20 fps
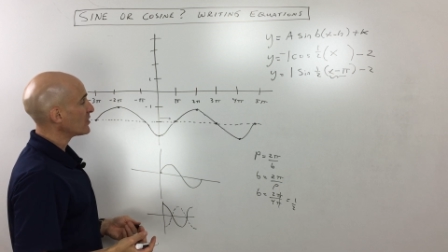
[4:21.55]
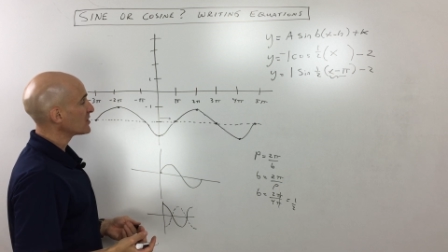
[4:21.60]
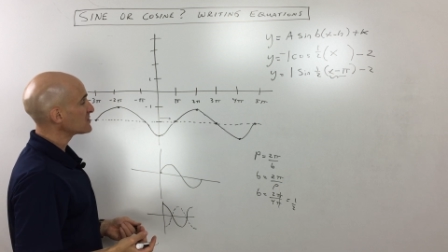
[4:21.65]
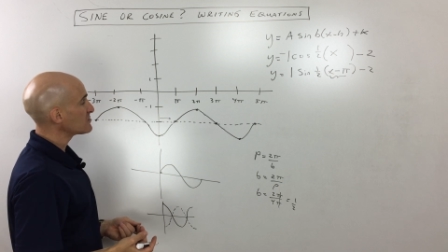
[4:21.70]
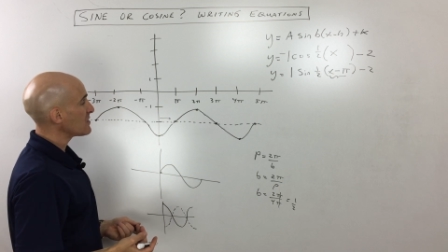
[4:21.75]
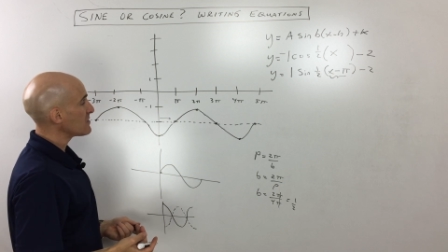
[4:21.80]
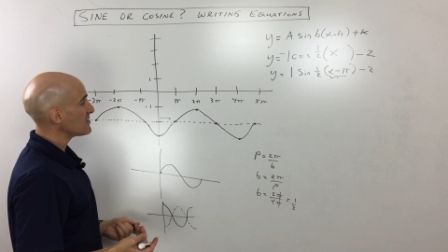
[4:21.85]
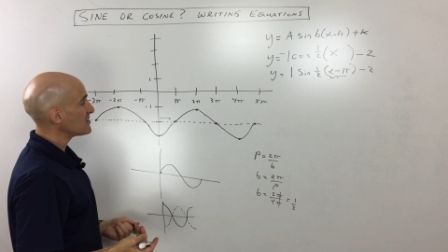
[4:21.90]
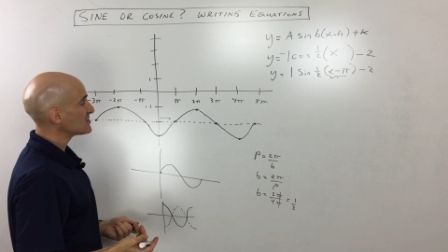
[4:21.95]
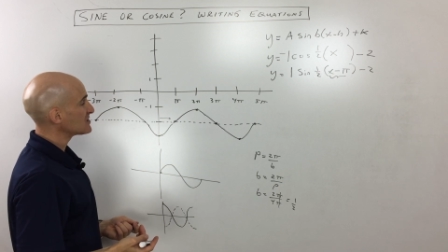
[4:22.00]

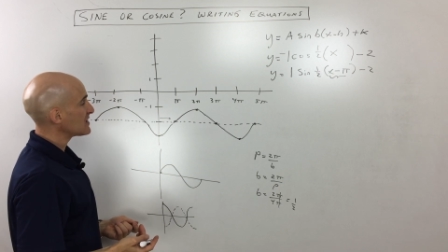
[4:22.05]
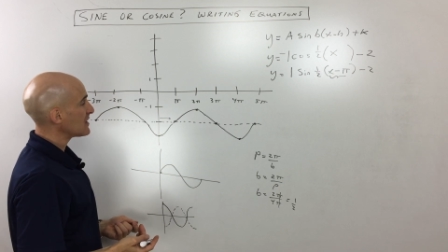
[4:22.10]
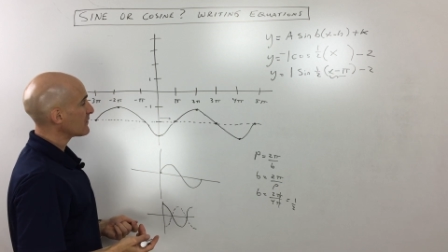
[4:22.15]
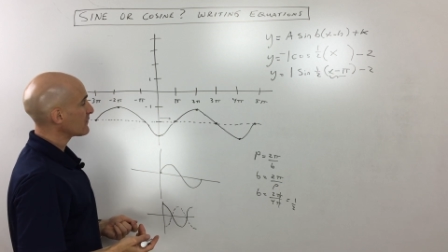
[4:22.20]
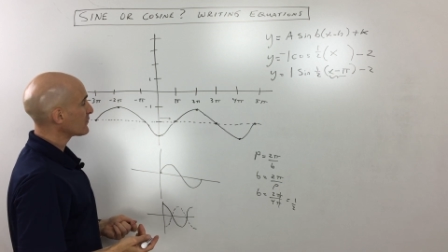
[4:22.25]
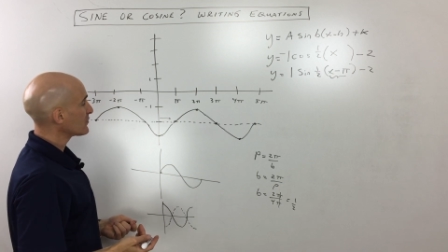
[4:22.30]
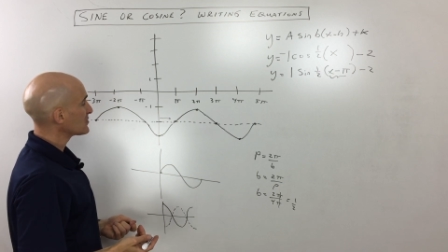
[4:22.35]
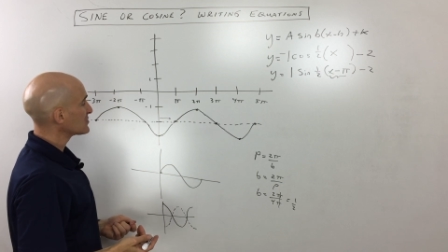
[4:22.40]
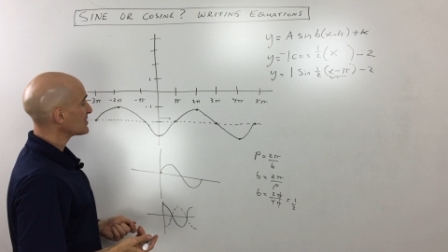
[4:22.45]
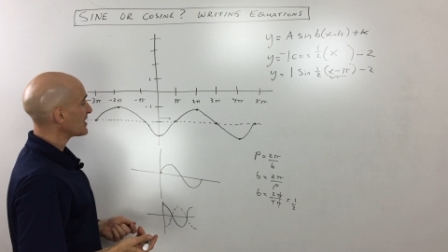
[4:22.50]
Let's maybe say,
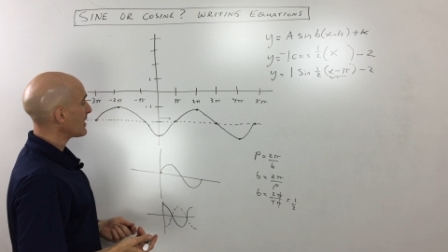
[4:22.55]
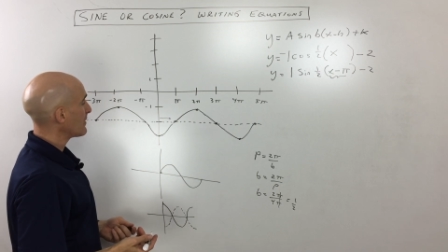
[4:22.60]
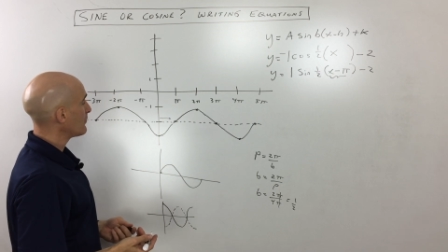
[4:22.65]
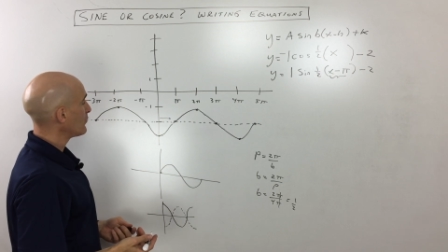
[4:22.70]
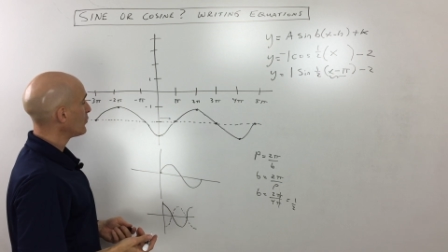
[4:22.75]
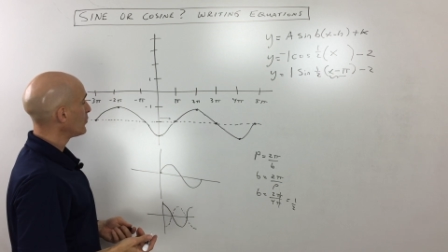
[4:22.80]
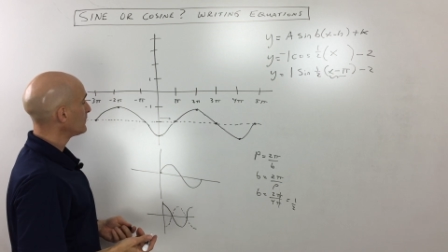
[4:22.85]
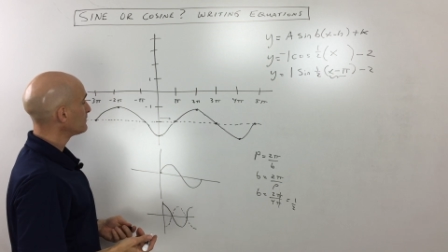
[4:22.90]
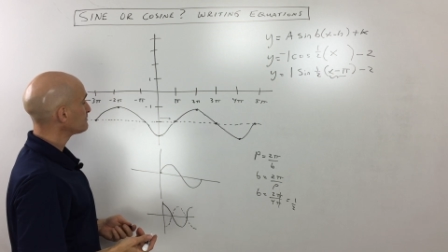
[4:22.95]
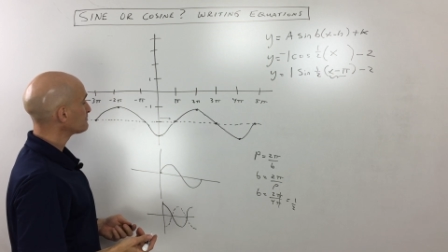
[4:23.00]
for
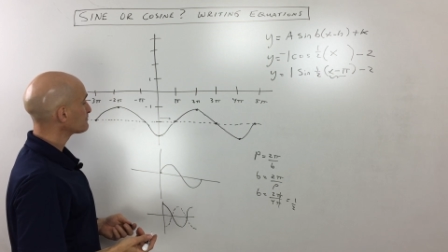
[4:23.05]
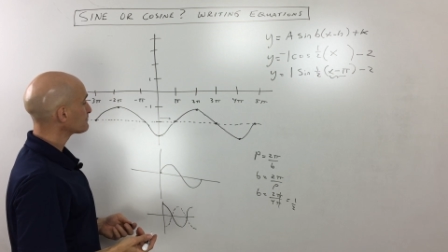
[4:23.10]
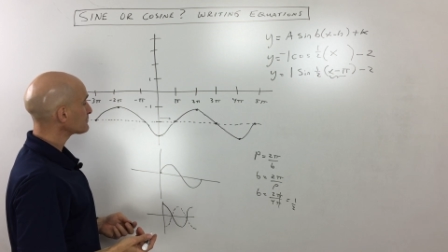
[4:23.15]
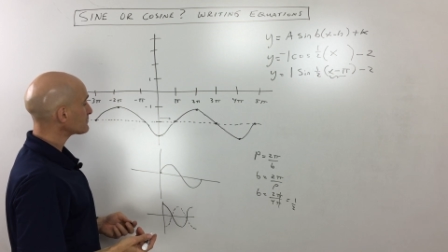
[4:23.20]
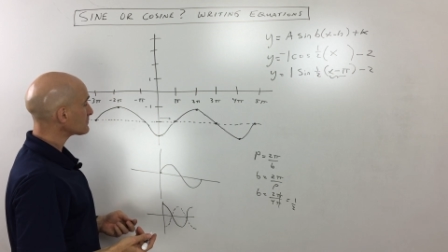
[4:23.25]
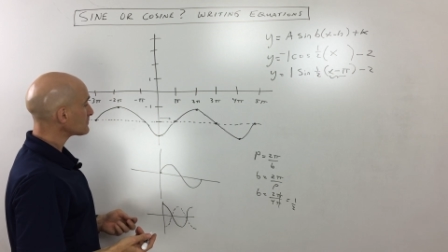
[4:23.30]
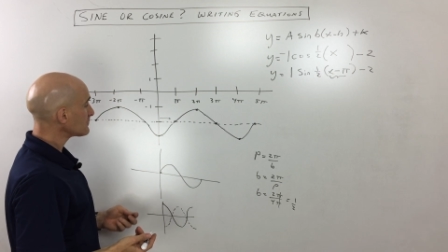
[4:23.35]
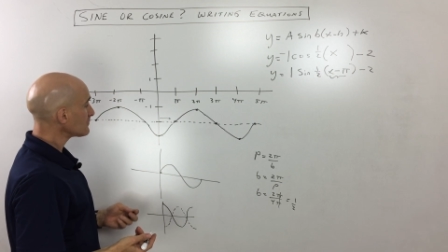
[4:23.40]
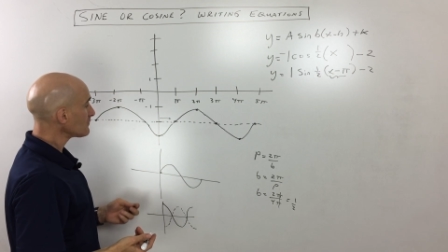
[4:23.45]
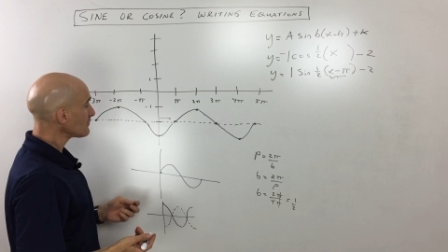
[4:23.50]
example,
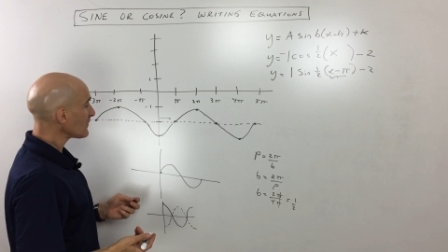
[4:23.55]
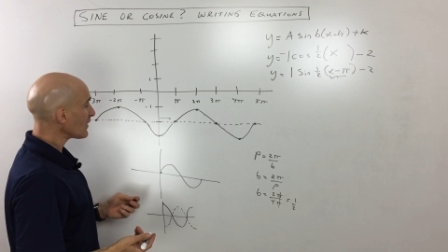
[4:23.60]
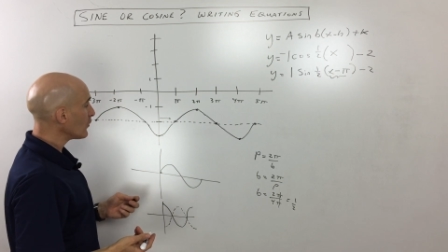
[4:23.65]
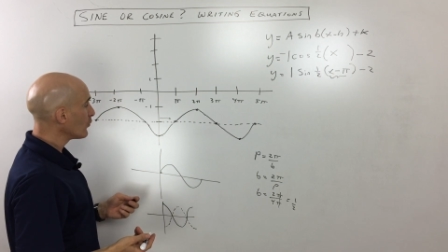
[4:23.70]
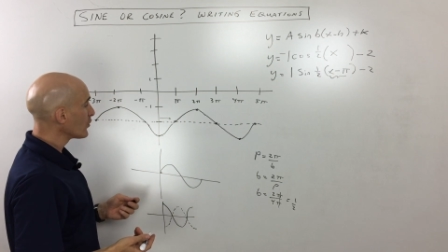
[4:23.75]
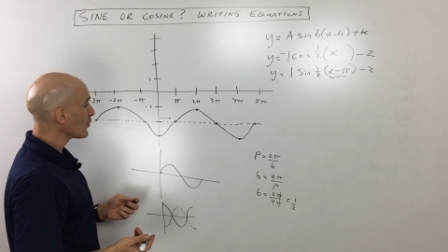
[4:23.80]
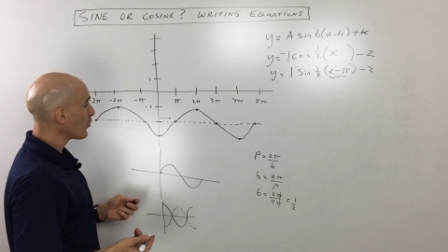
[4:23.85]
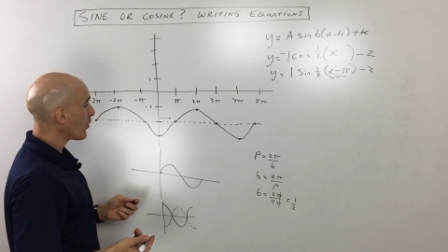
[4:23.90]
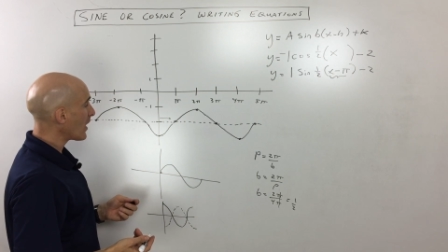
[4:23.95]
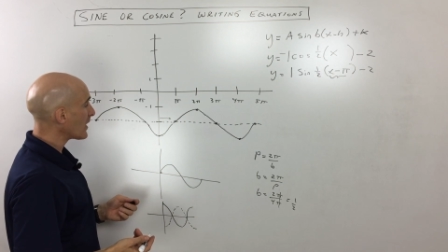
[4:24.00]

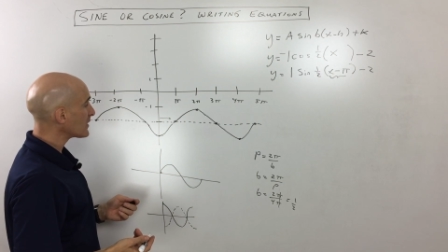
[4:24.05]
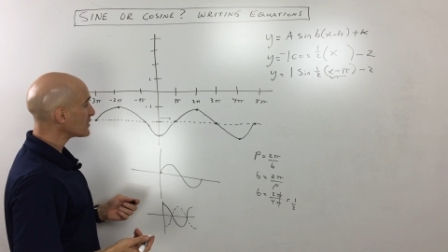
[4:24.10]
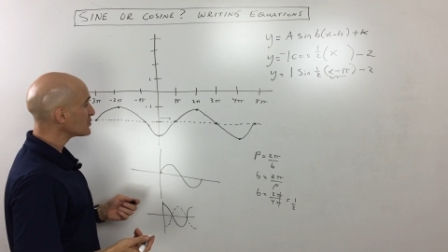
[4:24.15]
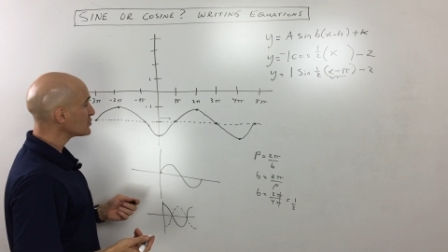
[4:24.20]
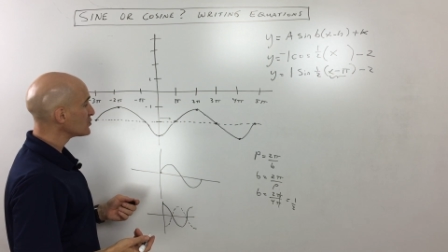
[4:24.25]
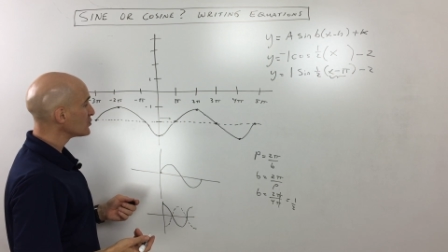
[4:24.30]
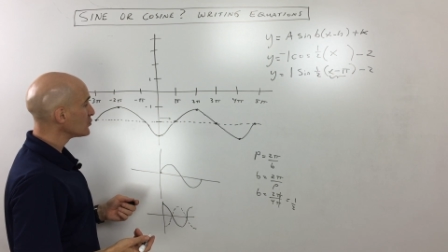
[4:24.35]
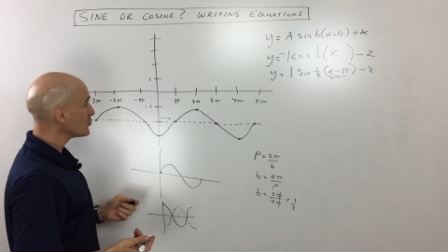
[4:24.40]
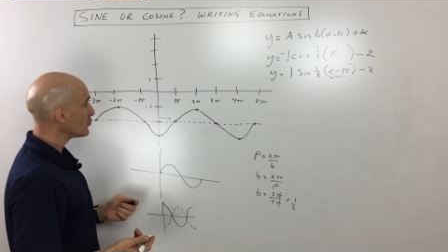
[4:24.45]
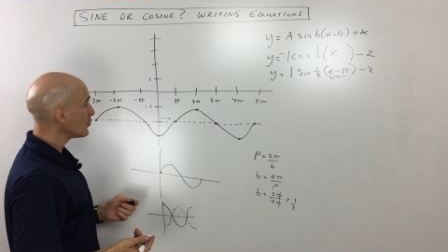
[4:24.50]
we want to
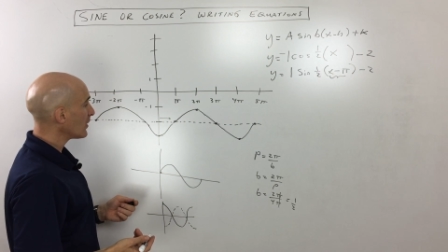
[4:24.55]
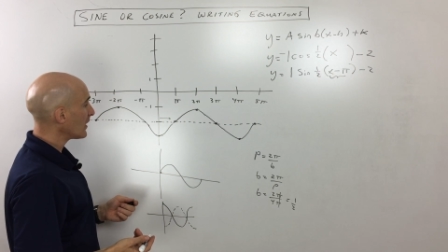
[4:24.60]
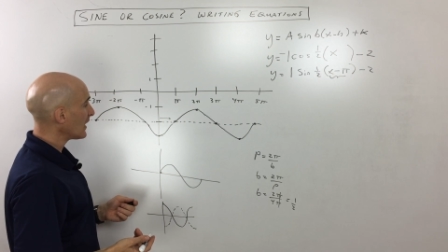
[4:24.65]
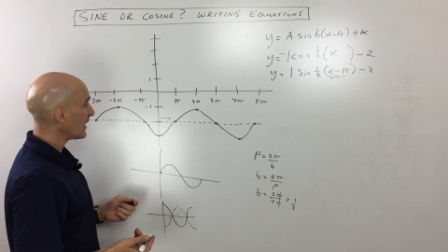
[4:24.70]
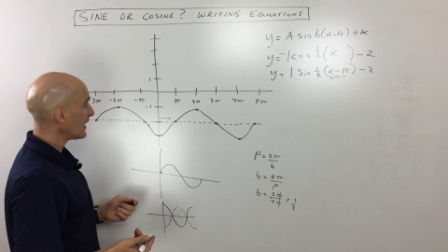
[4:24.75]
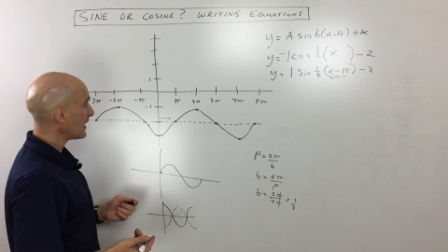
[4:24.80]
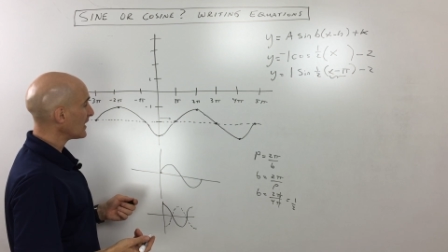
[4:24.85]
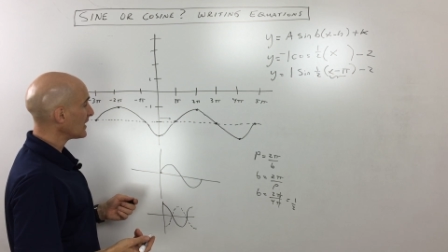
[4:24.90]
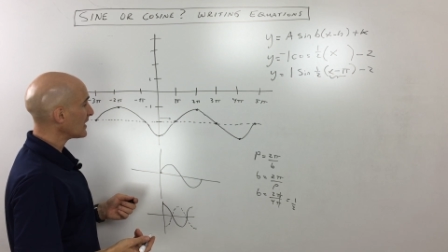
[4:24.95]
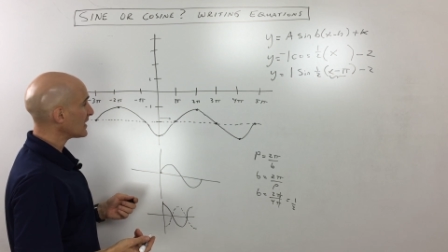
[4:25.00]
do
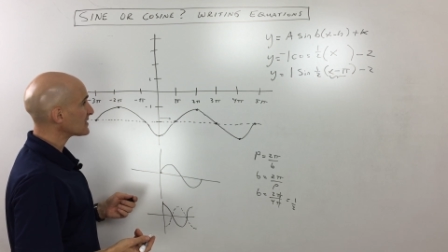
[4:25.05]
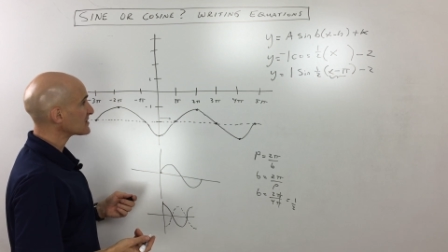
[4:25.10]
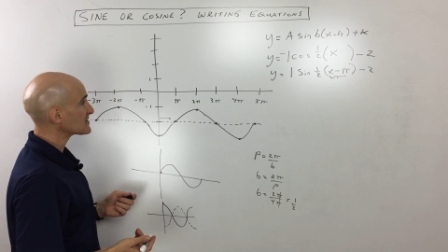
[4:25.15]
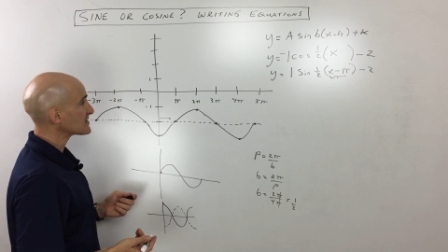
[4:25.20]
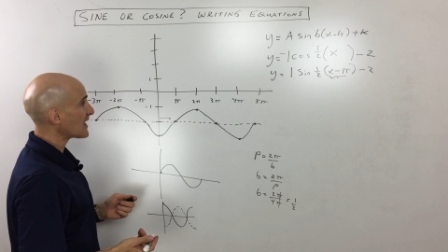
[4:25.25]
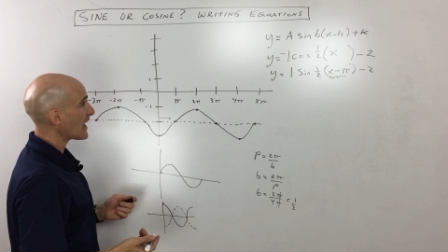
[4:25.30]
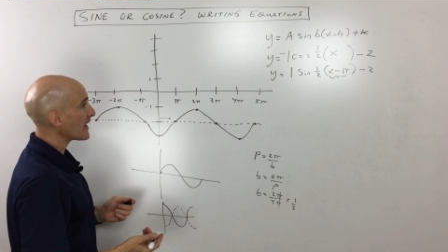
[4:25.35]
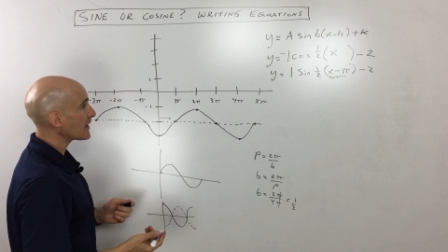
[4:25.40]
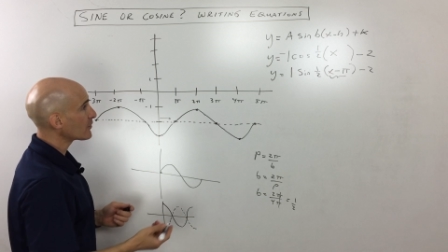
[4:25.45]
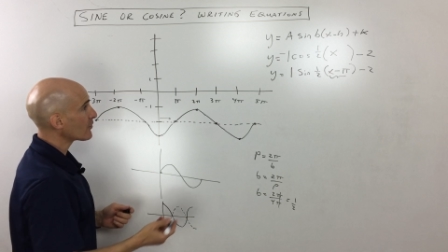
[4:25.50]
a, a
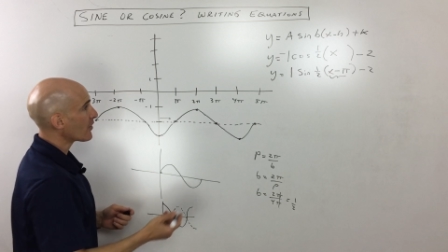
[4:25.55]
sine